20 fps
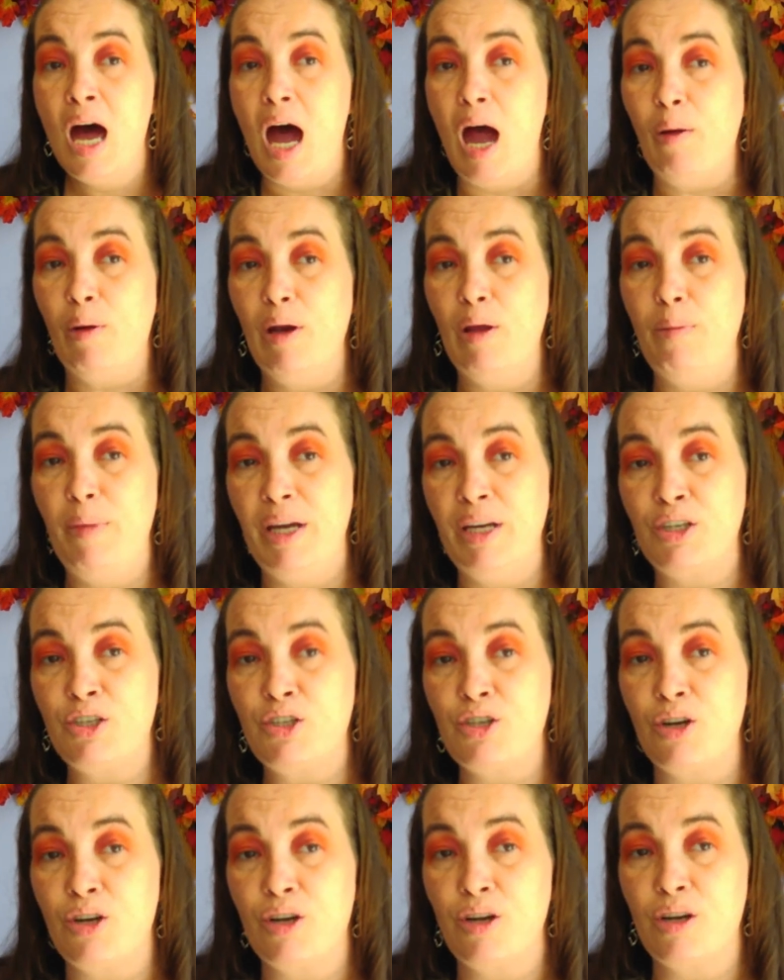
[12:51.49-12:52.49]
I want to make
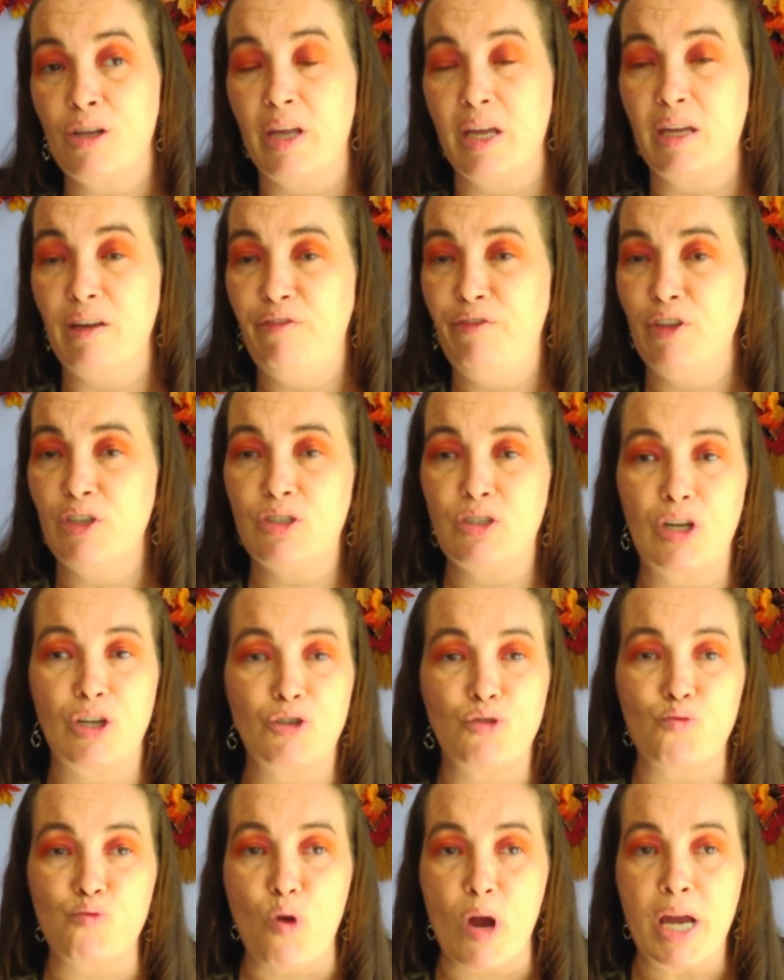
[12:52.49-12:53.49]
sure, like, if it
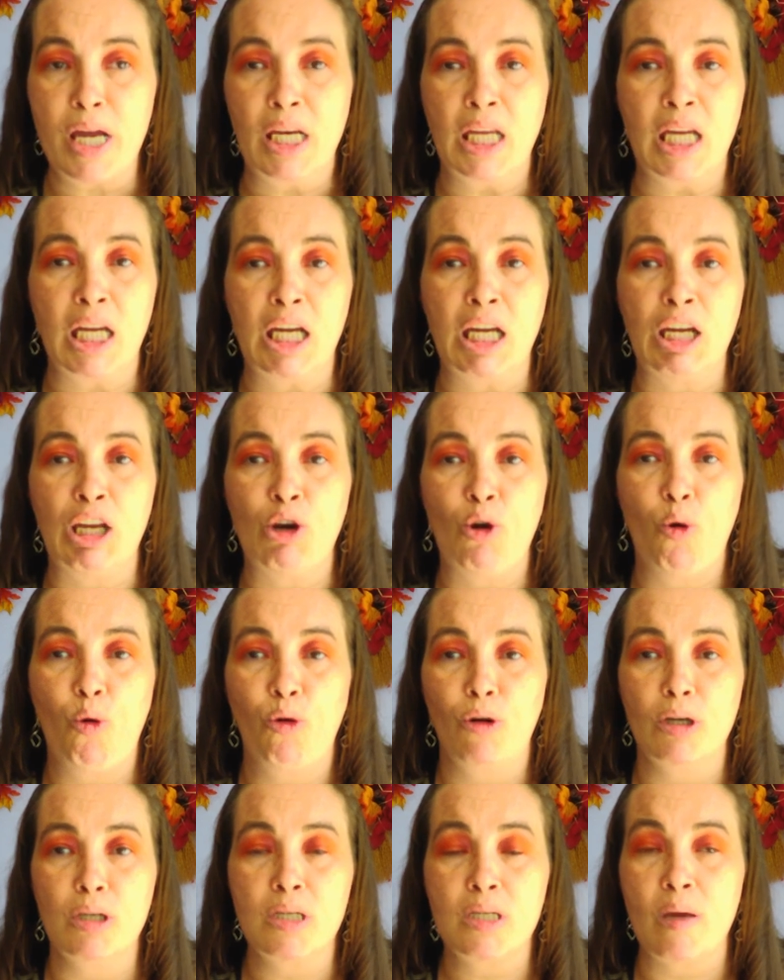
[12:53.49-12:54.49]
starts raining
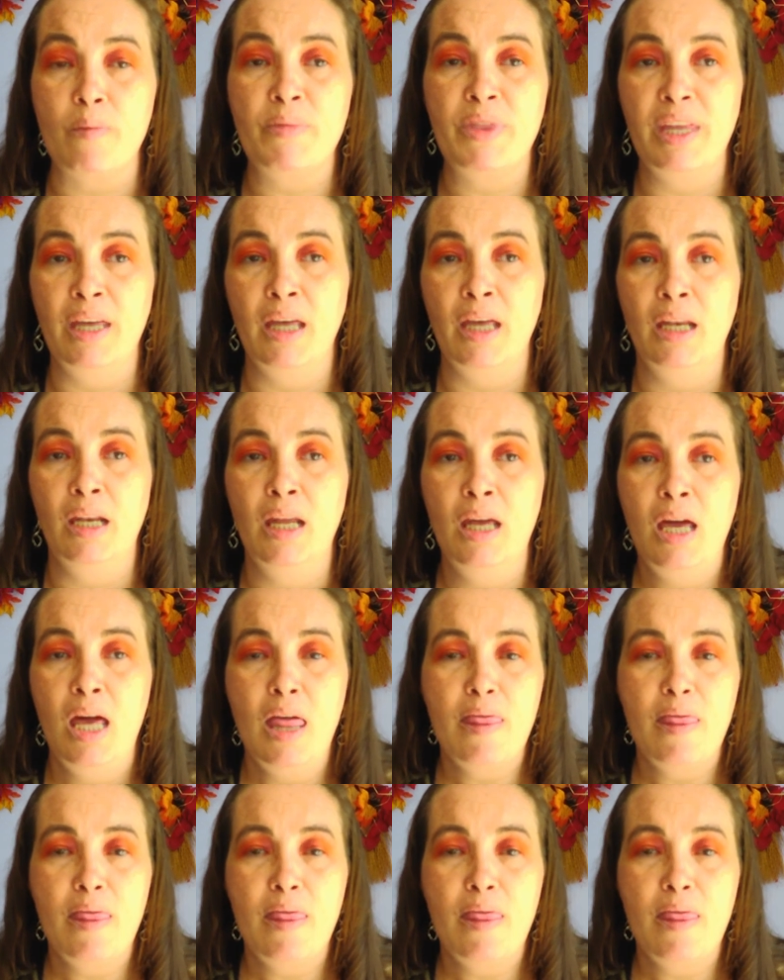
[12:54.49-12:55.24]
or something,